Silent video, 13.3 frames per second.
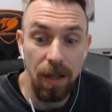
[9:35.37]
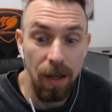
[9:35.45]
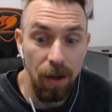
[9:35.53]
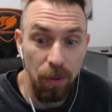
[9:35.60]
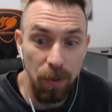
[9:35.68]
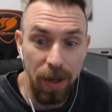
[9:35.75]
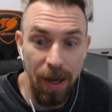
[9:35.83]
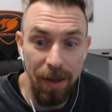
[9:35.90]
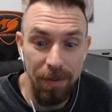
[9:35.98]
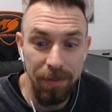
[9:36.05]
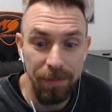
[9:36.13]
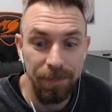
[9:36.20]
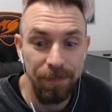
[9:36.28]
Okay.
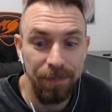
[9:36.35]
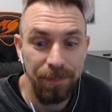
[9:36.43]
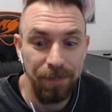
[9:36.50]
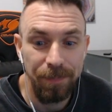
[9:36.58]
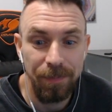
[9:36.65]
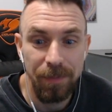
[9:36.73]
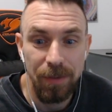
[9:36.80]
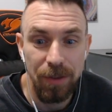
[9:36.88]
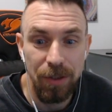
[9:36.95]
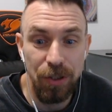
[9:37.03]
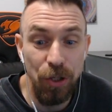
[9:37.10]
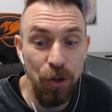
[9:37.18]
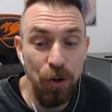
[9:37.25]

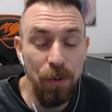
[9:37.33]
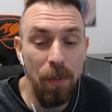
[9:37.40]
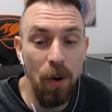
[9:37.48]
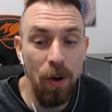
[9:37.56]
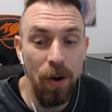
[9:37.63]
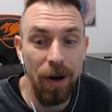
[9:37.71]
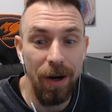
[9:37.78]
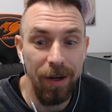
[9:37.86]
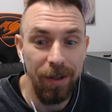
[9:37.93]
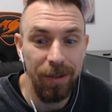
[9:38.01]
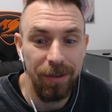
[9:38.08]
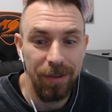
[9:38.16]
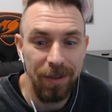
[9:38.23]
Two more
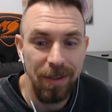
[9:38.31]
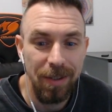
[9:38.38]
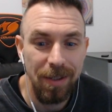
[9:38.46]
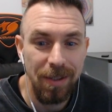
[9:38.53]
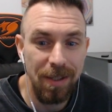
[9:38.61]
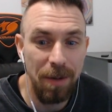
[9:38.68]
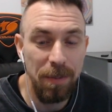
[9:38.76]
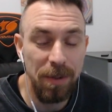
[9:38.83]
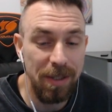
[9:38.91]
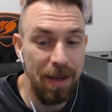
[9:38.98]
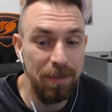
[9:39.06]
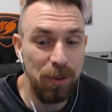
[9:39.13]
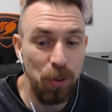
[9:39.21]

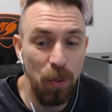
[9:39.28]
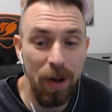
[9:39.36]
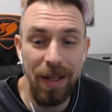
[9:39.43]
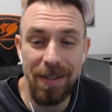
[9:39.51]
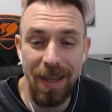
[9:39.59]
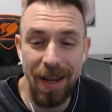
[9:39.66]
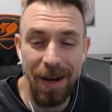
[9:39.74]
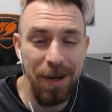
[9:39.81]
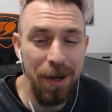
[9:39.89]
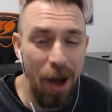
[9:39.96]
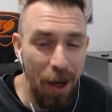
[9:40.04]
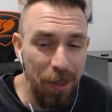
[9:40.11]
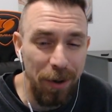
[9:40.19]
SummerSlam 20s and
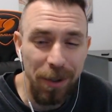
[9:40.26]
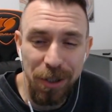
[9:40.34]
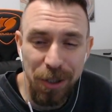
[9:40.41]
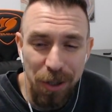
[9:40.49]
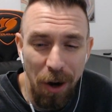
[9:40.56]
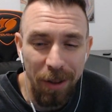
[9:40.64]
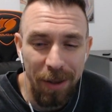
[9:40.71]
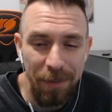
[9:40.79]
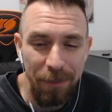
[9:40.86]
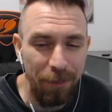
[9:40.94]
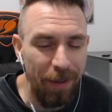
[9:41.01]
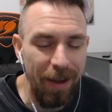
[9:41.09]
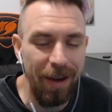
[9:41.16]
another Charlotte
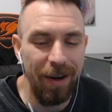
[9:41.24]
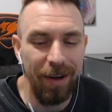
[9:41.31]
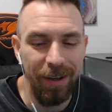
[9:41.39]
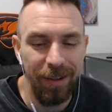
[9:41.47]
Flair.